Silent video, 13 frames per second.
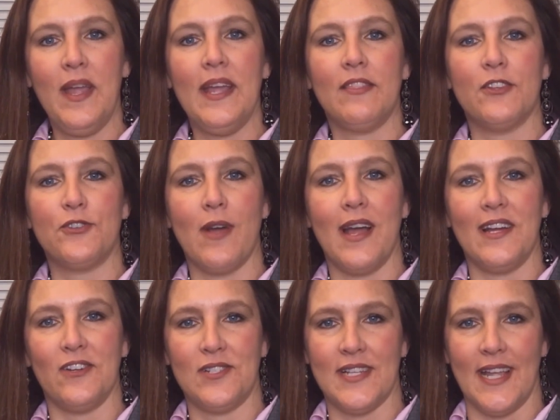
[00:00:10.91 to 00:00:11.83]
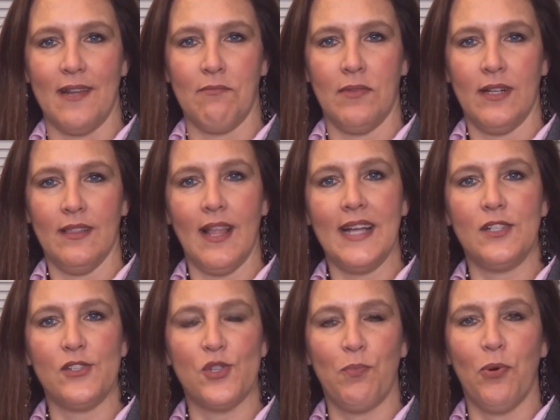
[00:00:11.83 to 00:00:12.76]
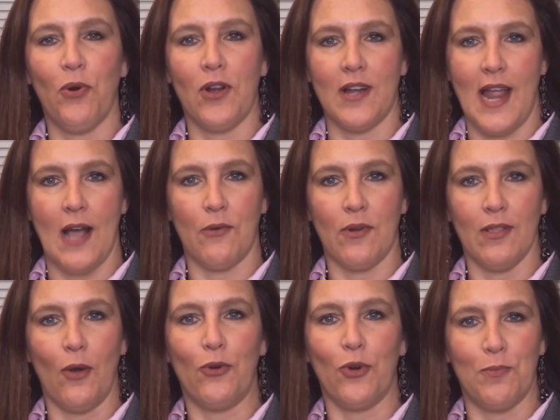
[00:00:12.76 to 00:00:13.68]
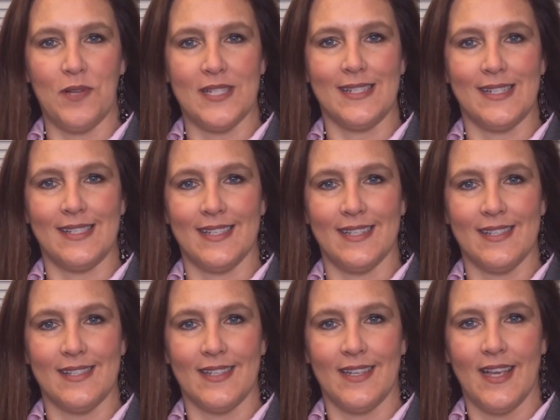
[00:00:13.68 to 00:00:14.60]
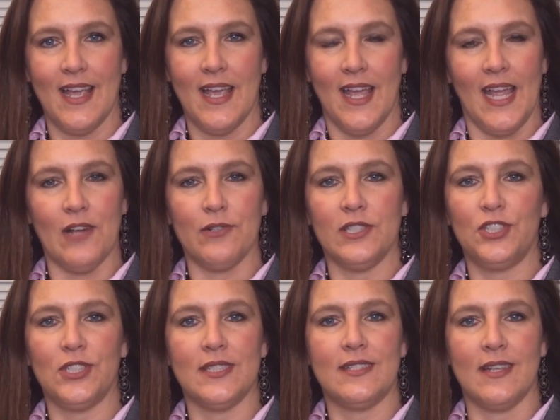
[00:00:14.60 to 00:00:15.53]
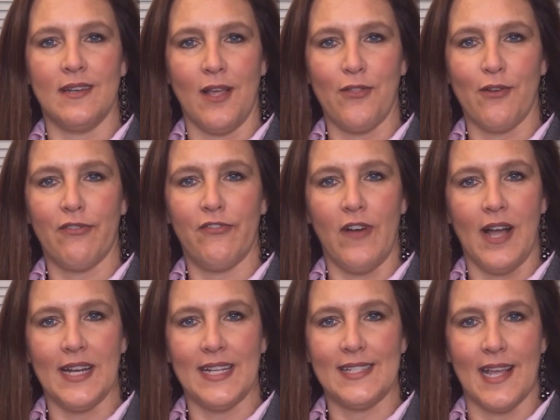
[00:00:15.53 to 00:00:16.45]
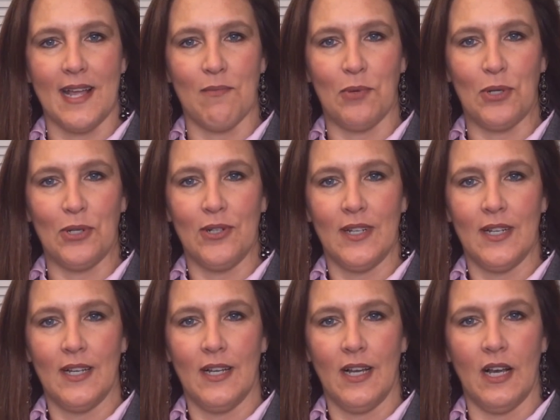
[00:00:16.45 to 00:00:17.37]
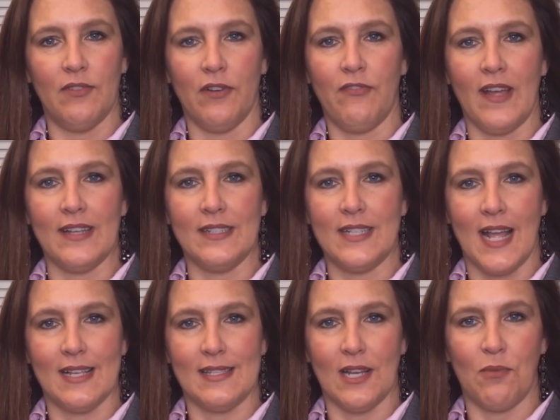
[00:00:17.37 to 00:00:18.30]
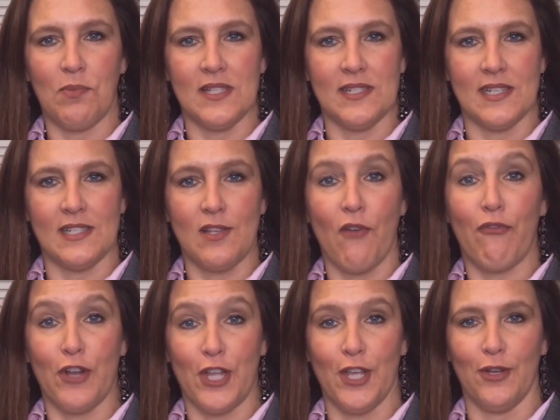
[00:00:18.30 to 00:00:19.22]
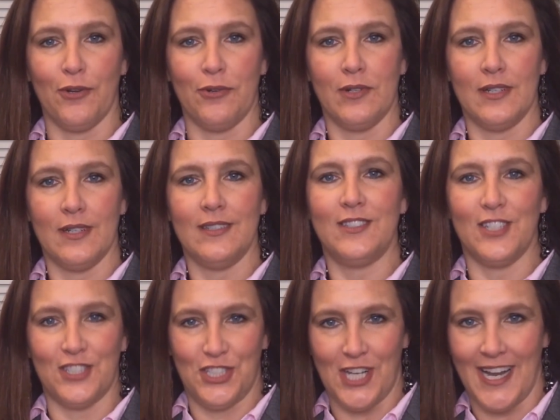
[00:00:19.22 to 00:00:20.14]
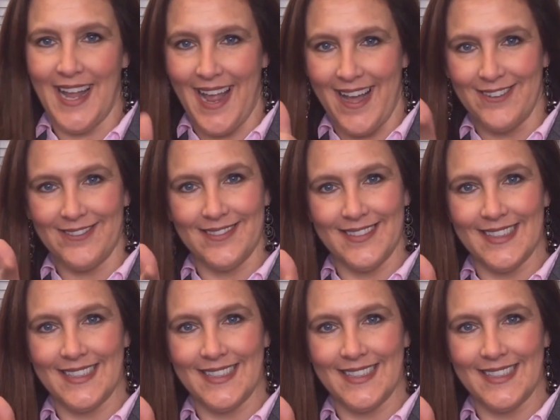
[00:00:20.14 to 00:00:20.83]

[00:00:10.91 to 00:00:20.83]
We at the Dreyer Team like to support our local businesses. Here is just another fine example of a fantastic business for you to check out.